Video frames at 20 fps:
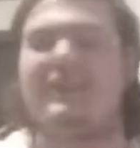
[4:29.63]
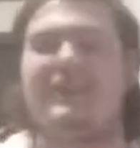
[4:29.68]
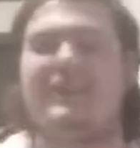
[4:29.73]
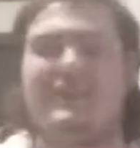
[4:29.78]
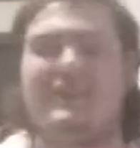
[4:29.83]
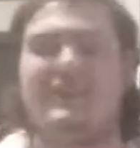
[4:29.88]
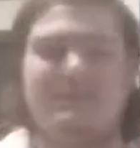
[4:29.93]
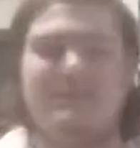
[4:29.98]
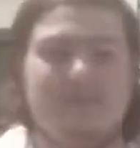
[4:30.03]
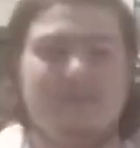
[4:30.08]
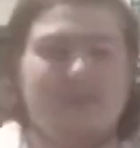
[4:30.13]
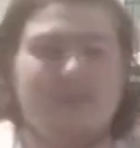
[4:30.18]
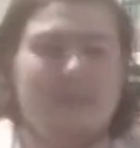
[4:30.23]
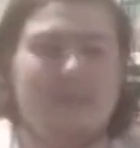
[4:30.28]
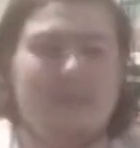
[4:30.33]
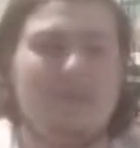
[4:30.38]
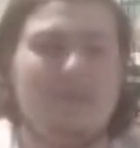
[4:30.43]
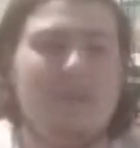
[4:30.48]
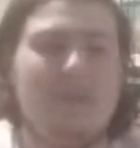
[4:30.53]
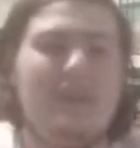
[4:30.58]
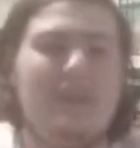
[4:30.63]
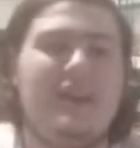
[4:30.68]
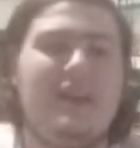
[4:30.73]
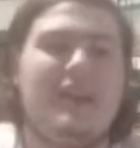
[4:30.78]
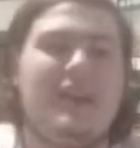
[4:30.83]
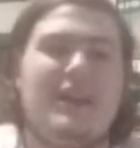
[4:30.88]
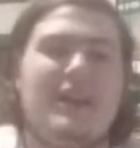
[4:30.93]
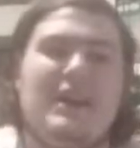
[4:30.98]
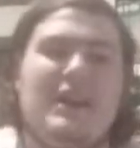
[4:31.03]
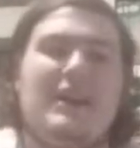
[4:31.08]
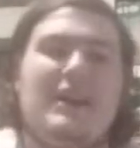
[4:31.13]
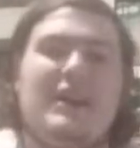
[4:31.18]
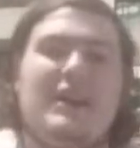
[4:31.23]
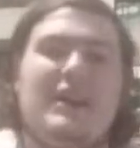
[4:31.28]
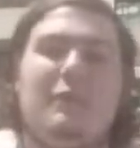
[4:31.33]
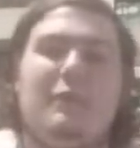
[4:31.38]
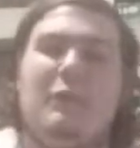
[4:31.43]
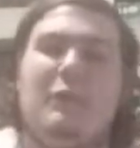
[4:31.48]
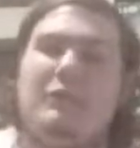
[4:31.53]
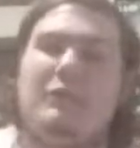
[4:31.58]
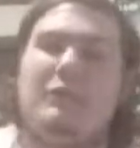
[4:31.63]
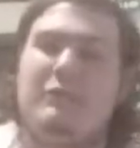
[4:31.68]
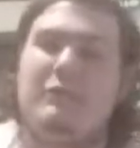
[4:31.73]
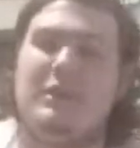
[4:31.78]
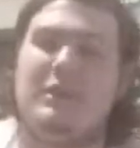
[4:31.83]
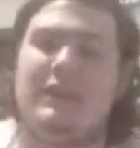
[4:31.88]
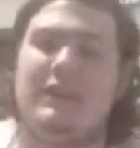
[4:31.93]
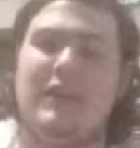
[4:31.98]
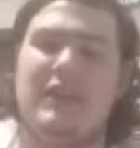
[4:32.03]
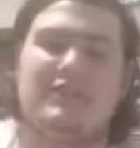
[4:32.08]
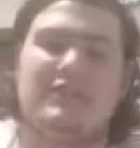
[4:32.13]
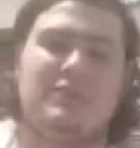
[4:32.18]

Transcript: to do some. Now I got 1 week left,